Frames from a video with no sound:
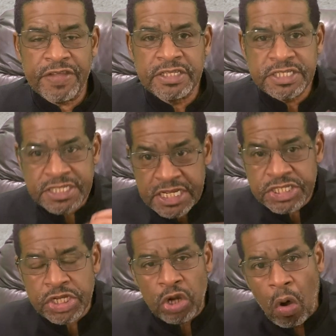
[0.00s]

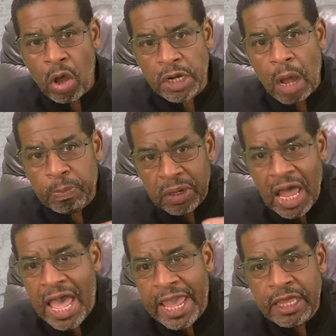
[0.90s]
insisted on
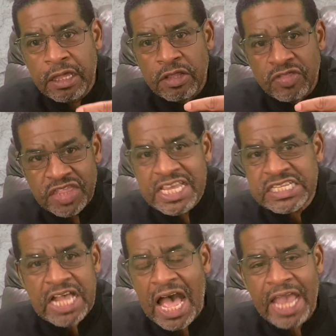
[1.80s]
applying these
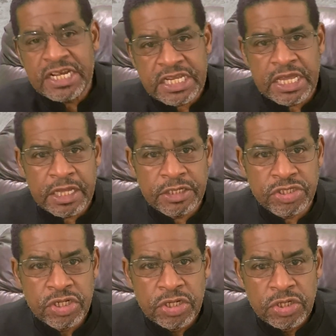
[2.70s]
ideas
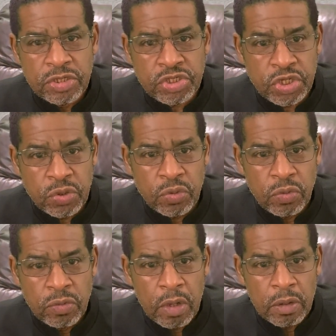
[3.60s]
to
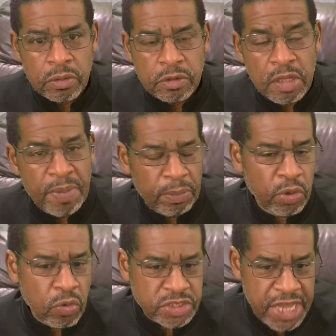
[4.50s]
the
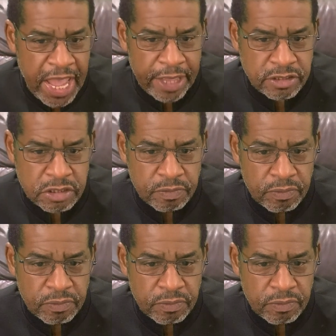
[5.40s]
biblical text.